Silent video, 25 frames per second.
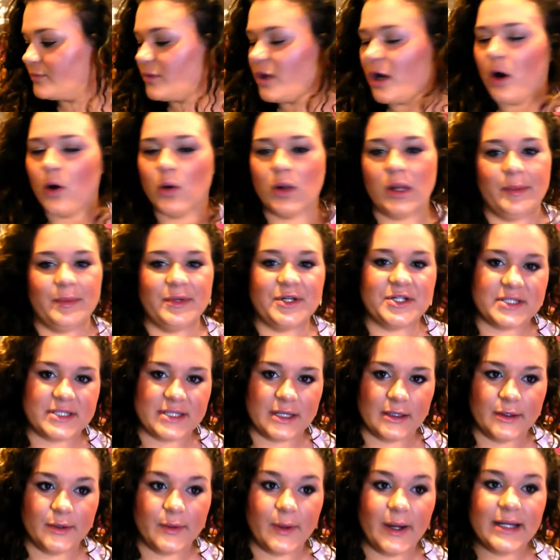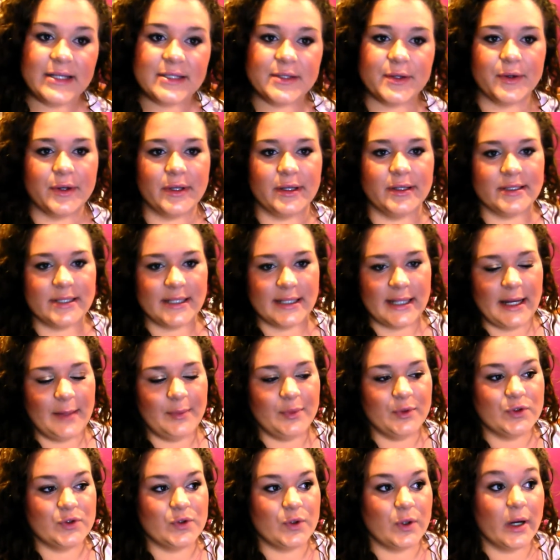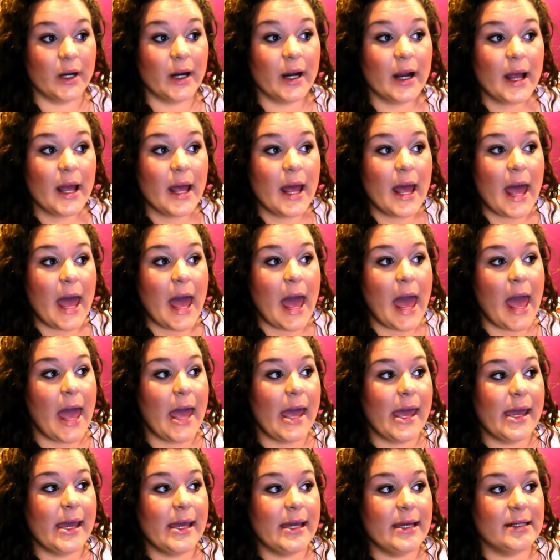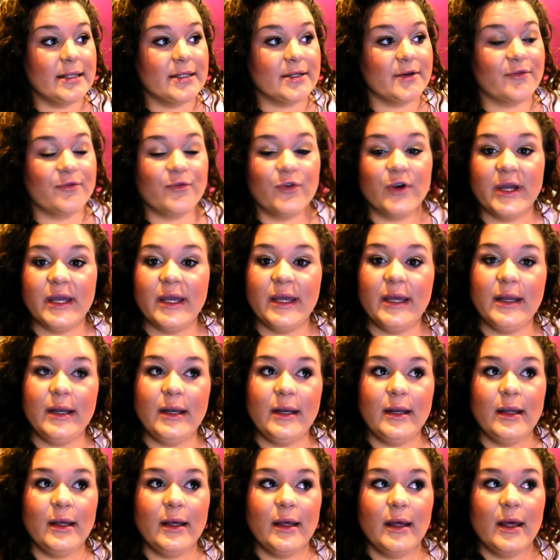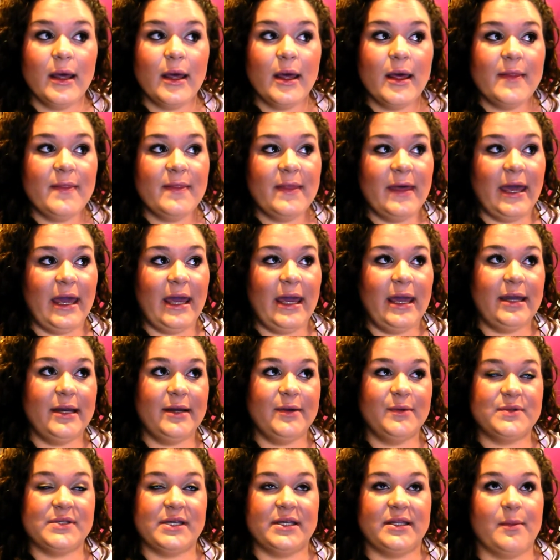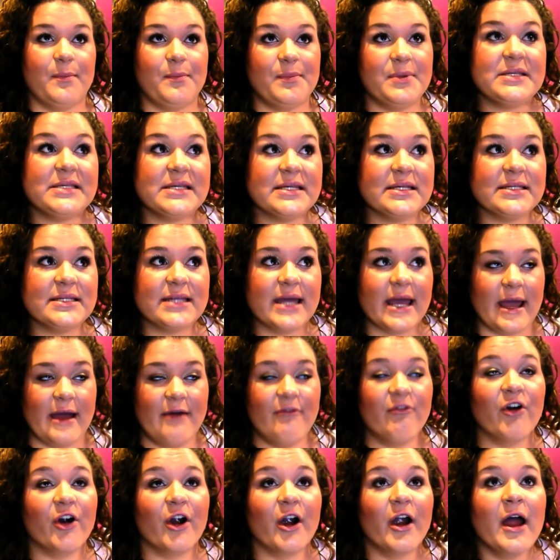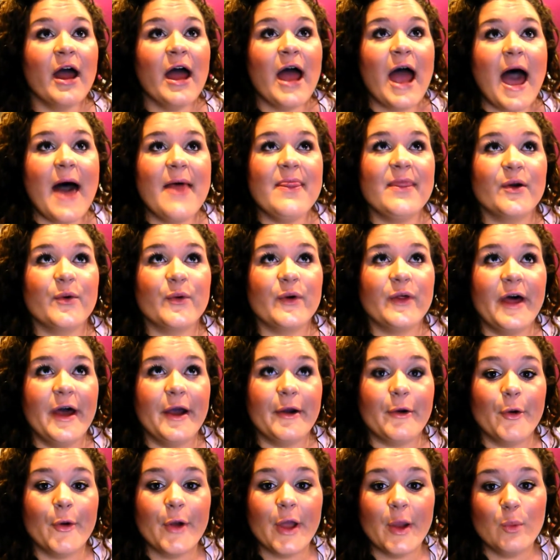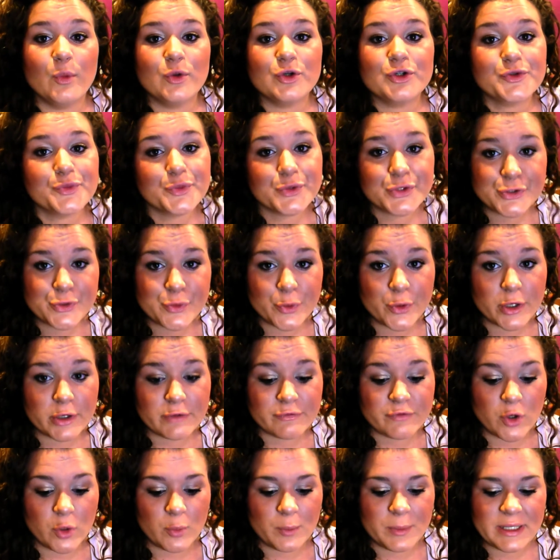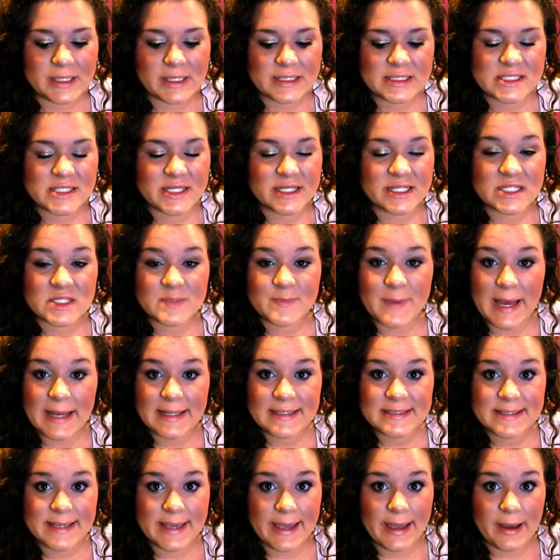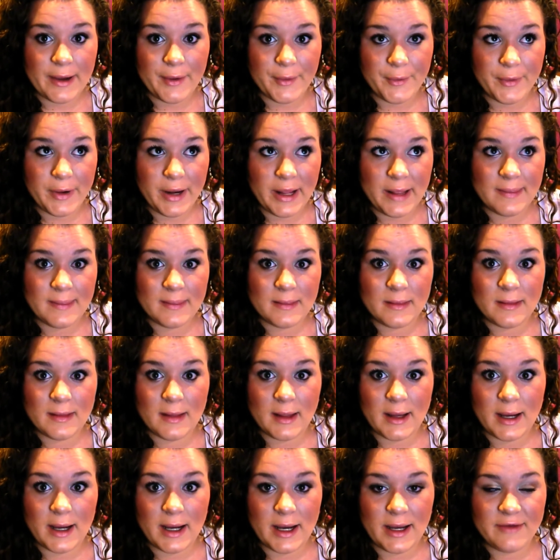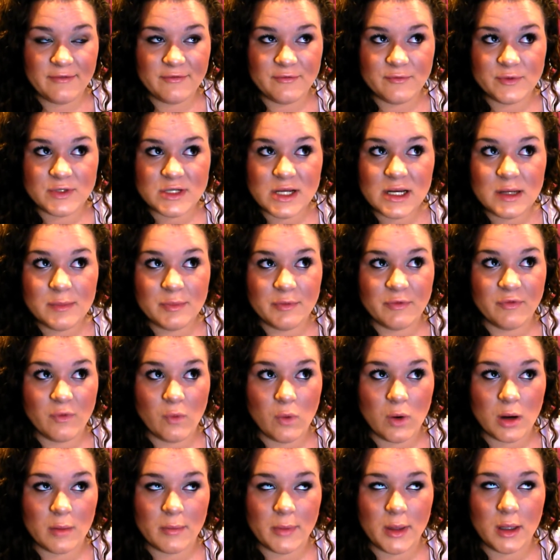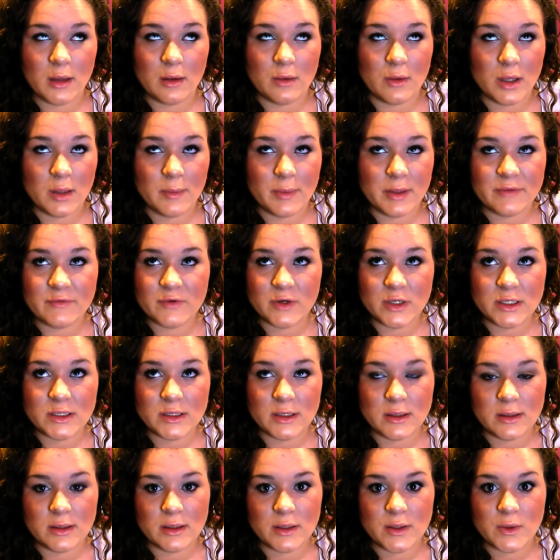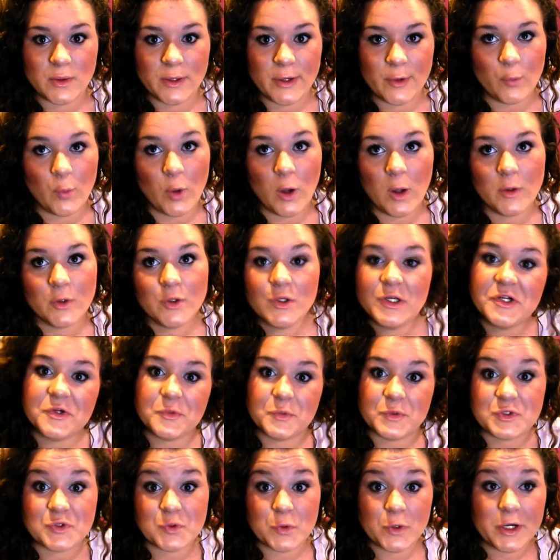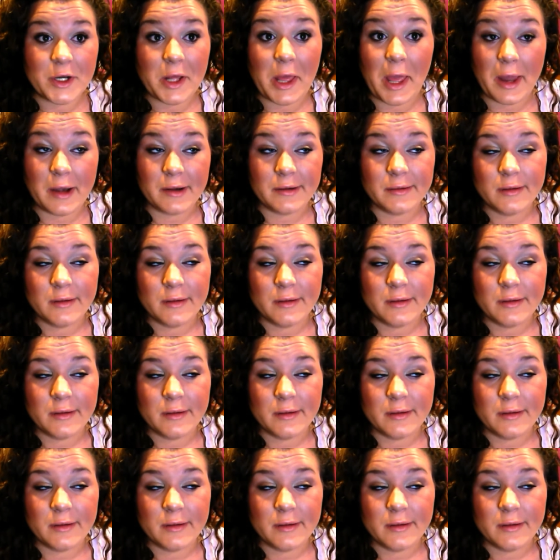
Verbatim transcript: Oh, let me just tell you, I had to go into the Apple store and friggin' they it was like the busiest day ever and they were like, okay, we'll just restore your phone because it's like spazzing out and I've done it before. I'm like, okay, but I've already done it. And I'm like, well, you need to restore it again.